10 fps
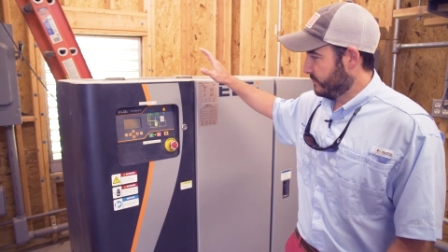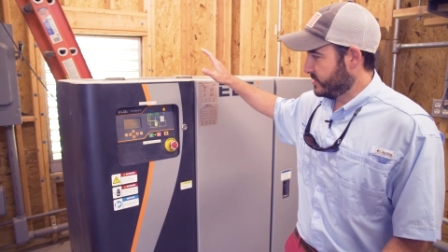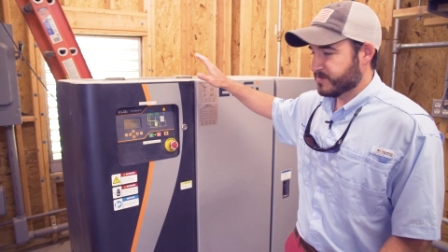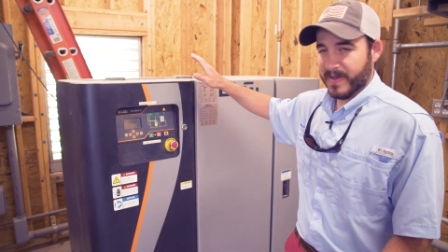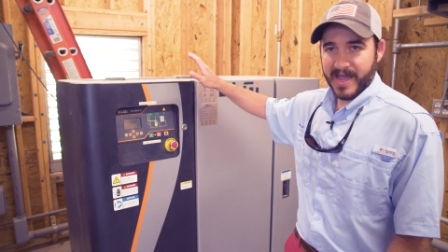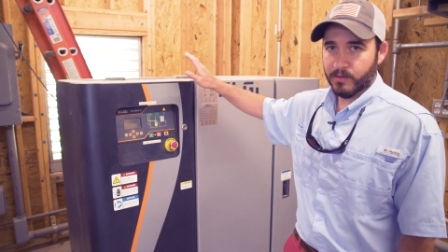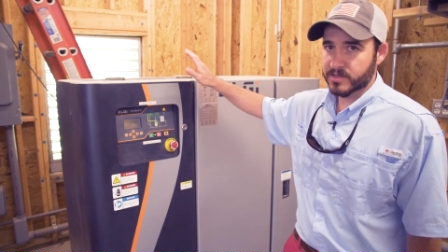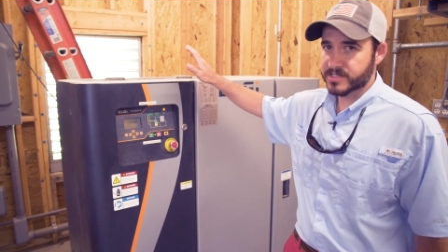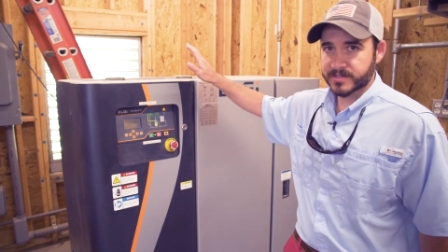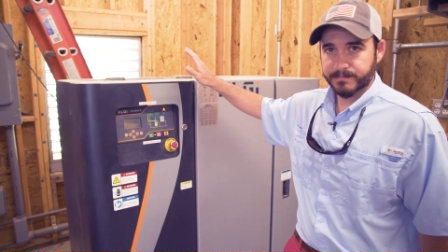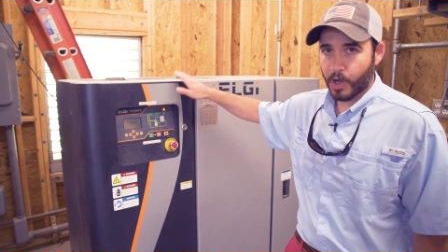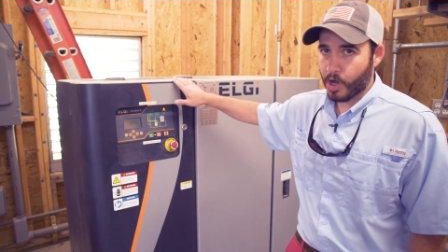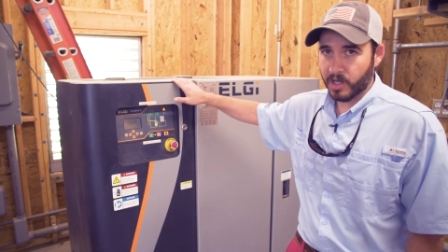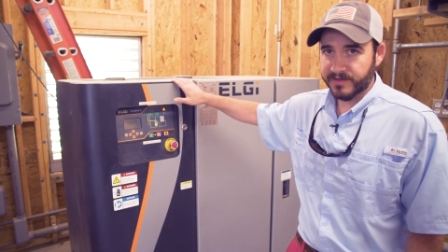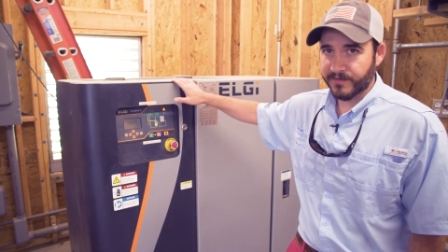This powers
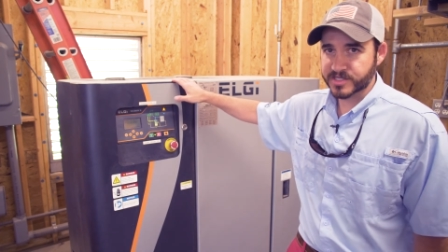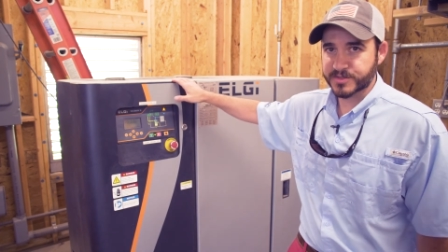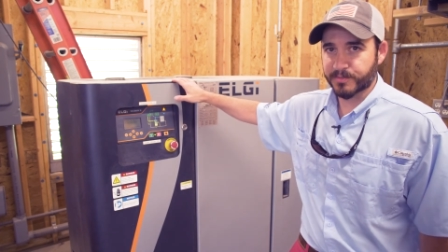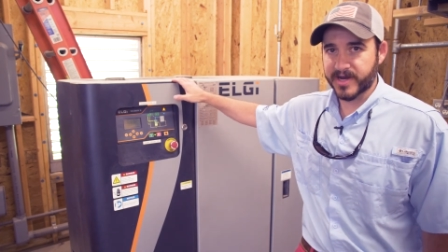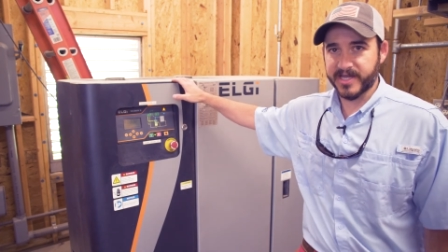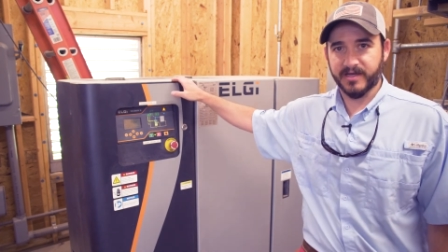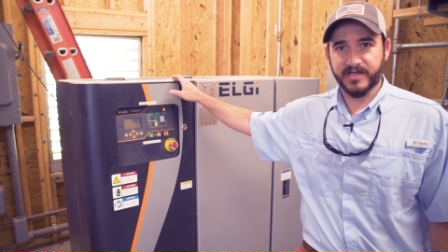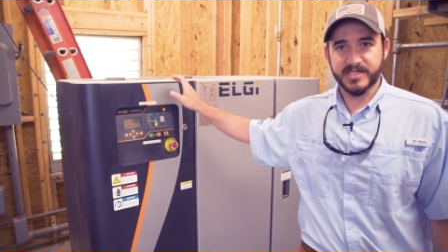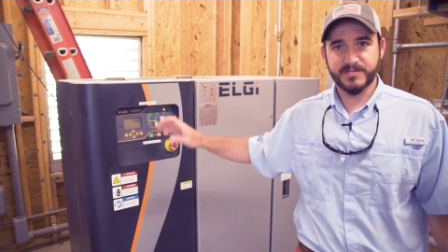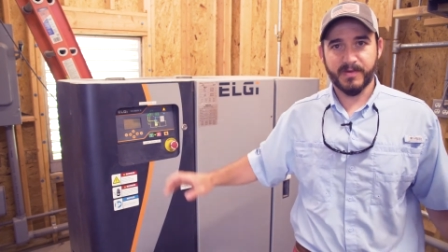all of our spray guns.